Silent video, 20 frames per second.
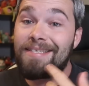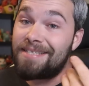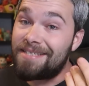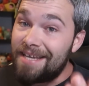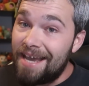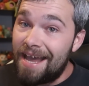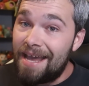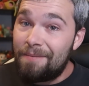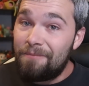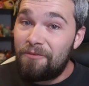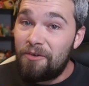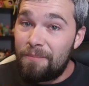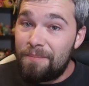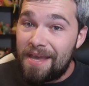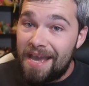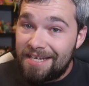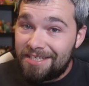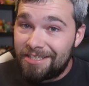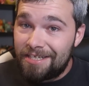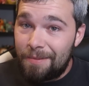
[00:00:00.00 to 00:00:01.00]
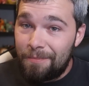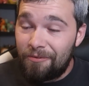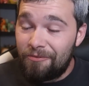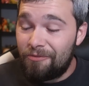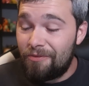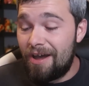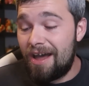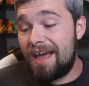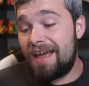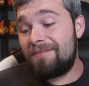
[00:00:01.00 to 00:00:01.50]
It's time for batch number
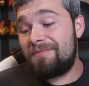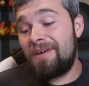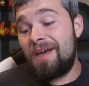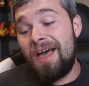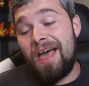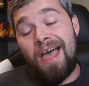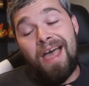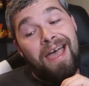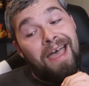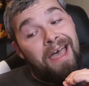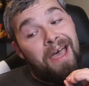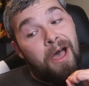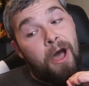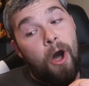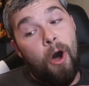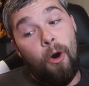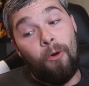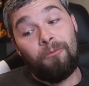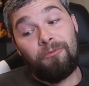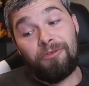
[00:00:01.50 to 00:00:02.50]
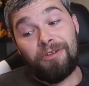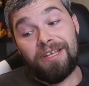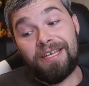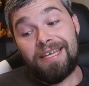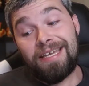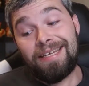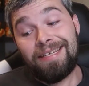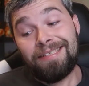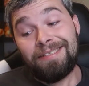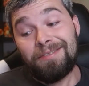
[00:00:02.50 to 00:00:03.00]
five.
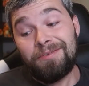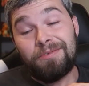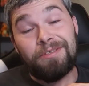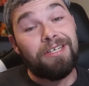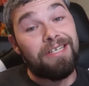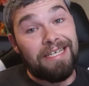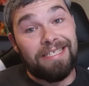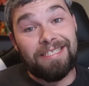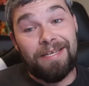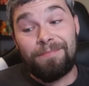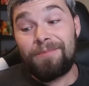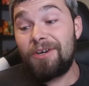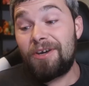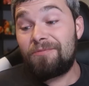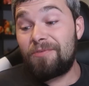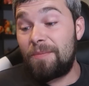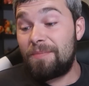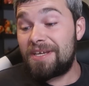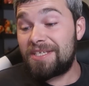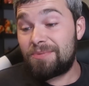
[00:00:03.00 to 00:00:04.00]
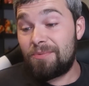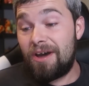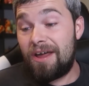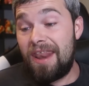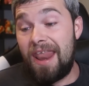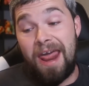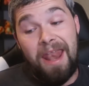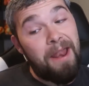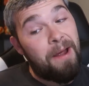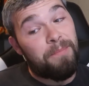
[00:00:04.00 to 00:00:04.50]
Hopefully, we'll get something good from this
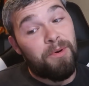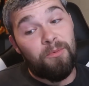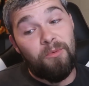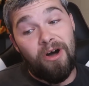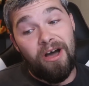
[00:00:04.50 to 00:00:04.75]
one. Number